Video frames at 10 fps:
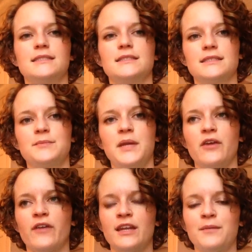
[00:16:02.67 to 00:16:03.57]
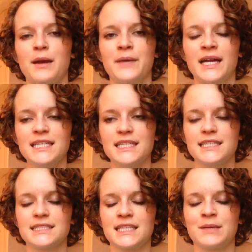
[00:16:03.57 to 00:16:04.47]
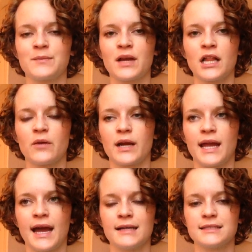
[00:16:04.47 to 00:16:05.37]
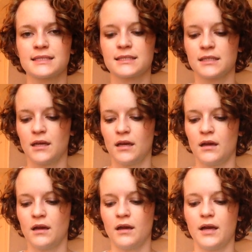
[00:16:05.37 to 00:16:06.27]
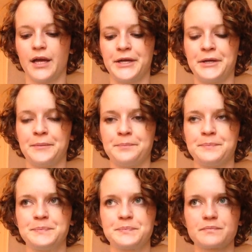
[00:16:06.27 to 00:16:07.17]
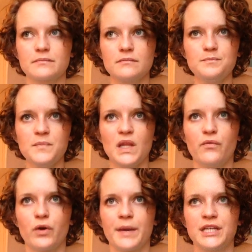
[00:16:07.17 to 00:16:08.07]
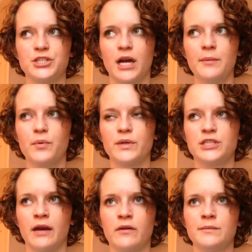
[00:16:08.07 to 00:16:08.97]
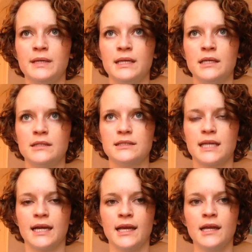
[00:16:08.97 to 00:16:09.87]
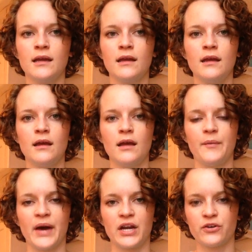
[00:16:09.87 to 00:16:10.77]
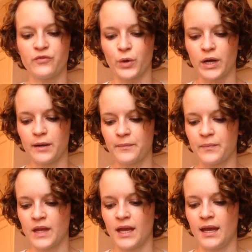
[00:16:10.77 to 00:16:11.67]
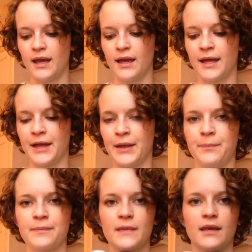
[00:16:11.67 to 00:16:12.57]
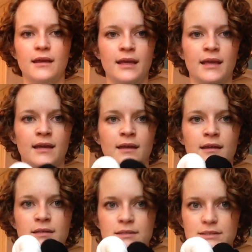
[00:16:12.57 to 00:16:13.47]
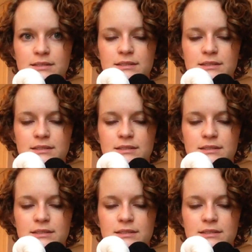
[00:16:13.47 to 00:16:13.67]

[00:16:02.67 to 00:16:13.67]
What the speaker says: spinning around in my mind is some colorwork hats for my shop, which I will be designing a pattern for. And